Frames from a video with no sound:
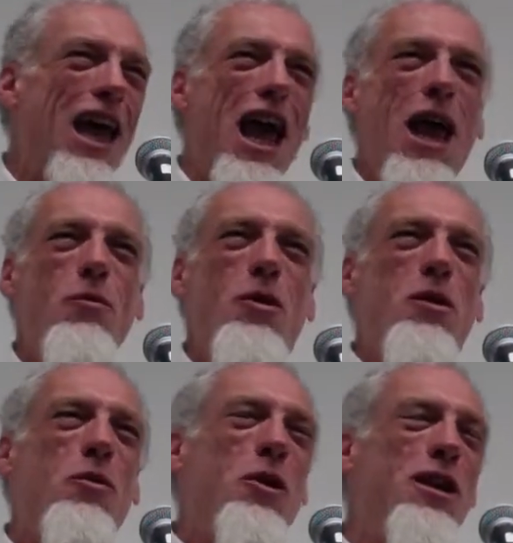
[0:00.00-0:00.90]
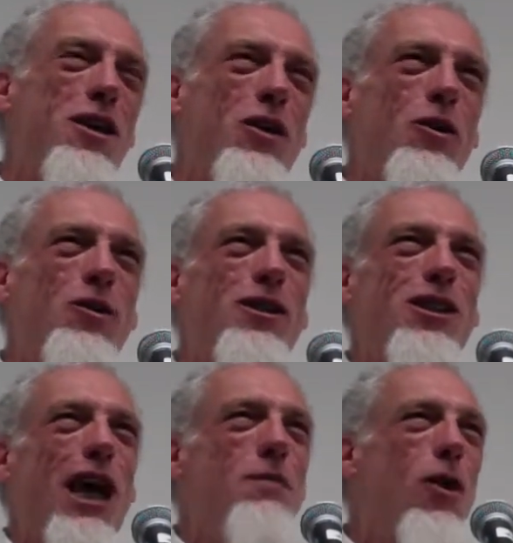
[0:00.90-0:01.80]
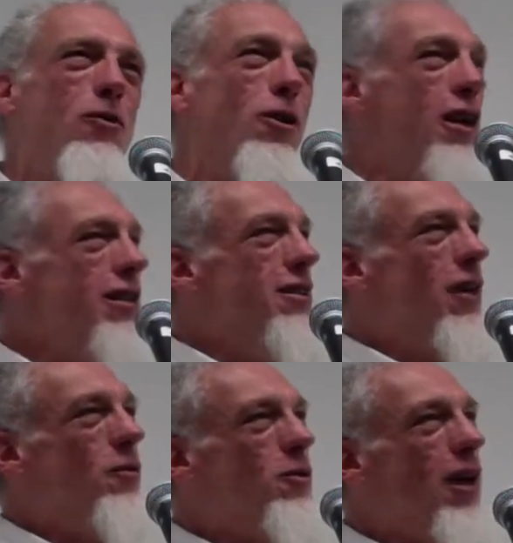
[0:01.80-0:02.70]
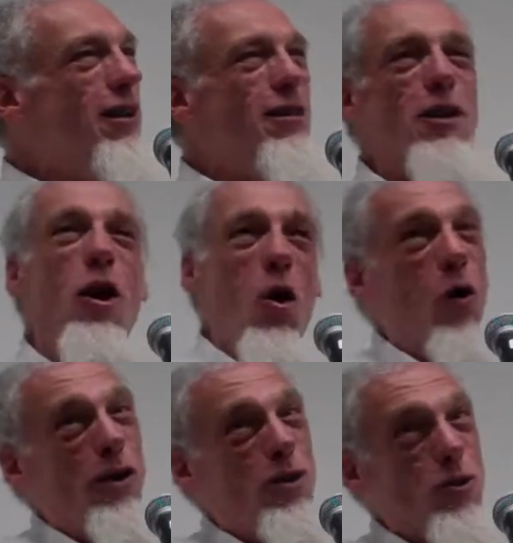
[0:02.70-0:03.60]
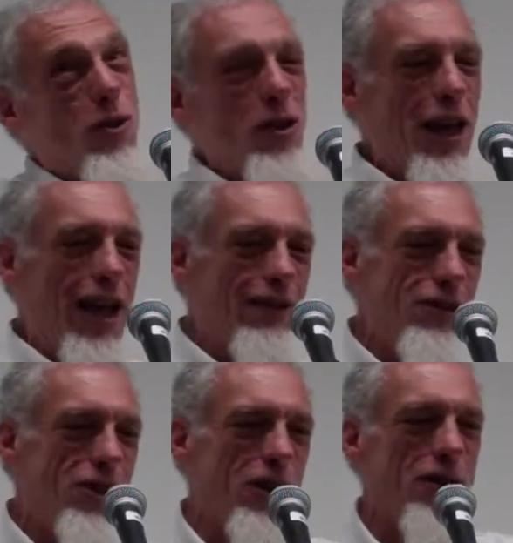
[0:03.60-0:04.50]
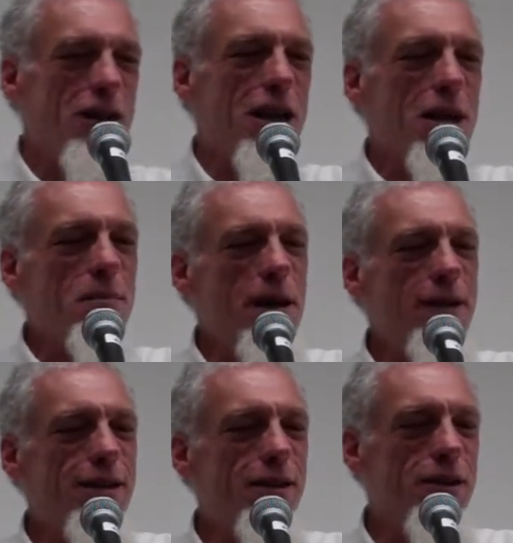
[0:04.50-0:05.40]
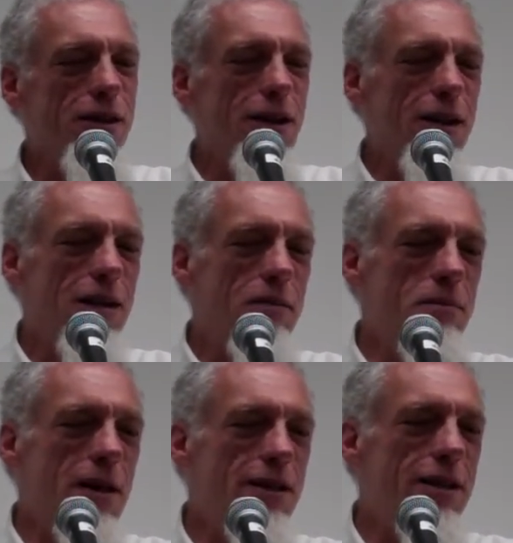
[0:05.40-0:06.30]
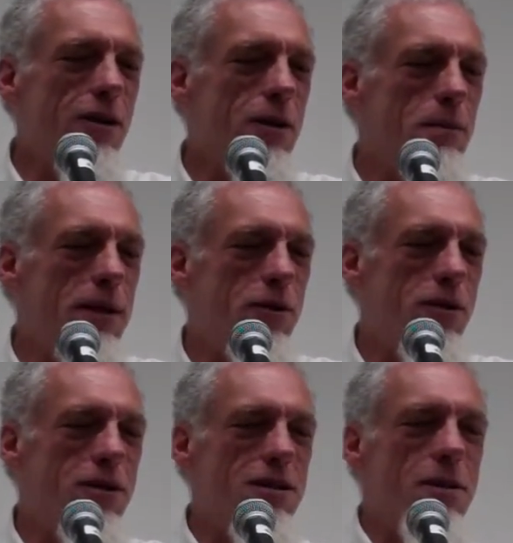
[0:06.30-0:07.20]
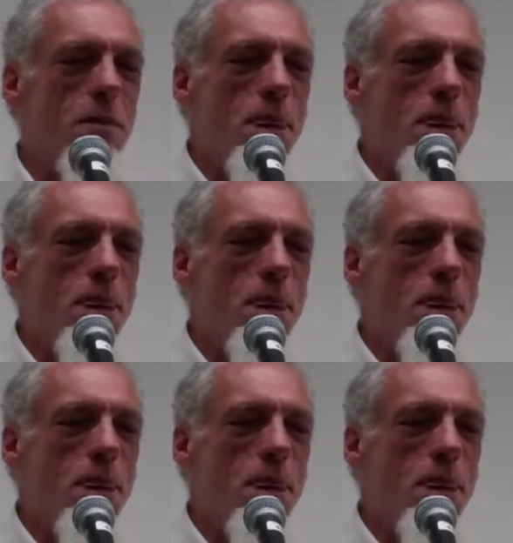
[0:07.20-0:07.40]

And when Rita Coolidge came over, several dozen oysters on the half shell made their appearance.